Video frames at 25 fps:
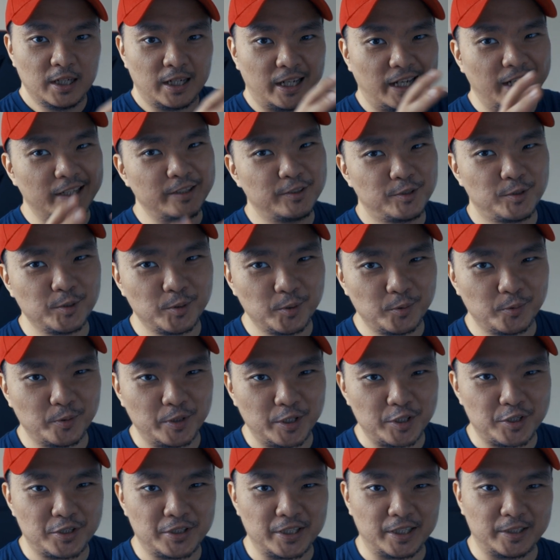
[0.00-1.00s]
I do
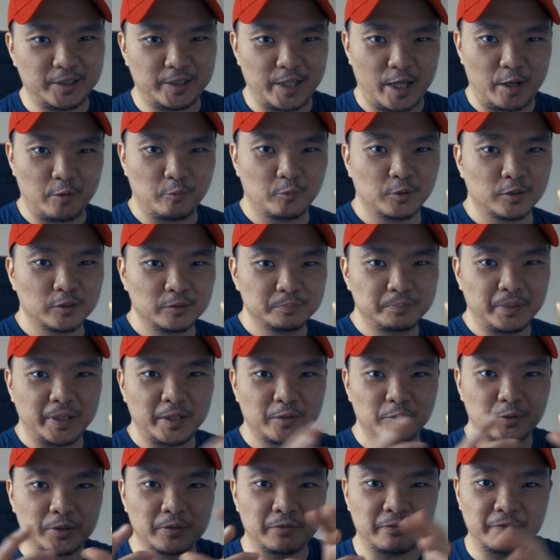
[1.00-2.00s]
wish that they will be
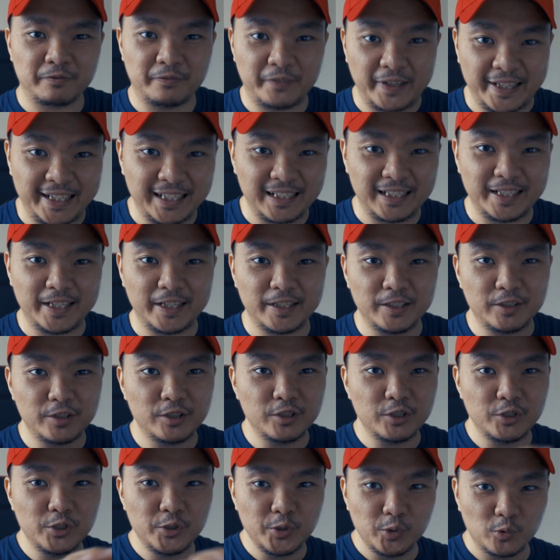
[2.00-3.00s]

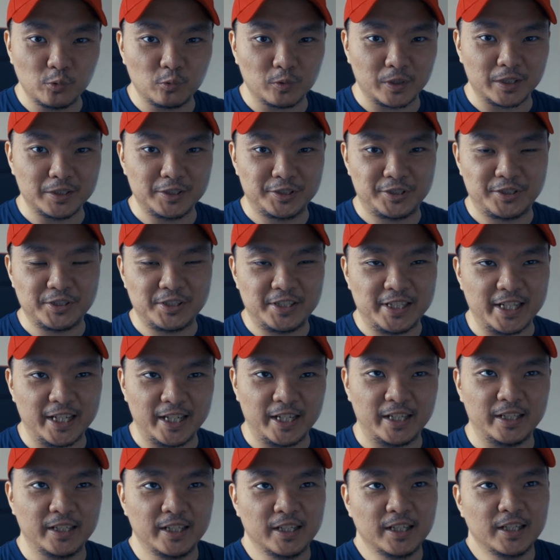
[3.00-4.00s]
revealing new ones
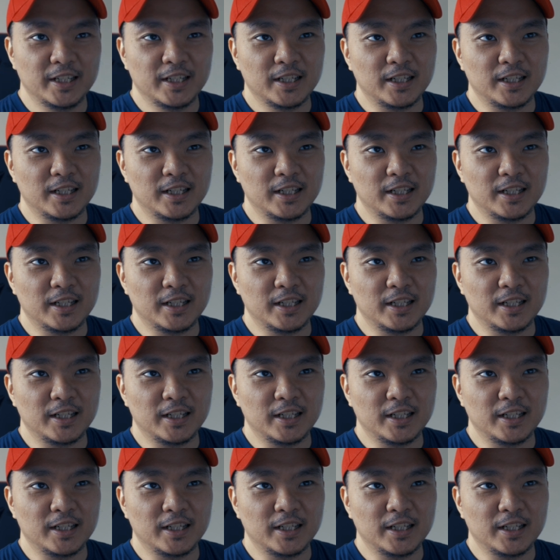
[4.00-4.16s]
today.